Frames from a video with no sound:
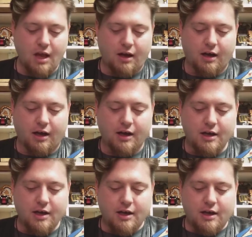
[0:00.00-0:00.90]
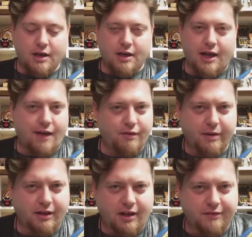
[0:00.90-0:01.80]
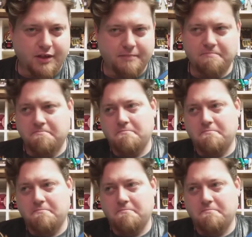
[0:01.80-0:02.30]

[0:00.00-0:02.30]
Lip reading: Uh, Everybody loves it.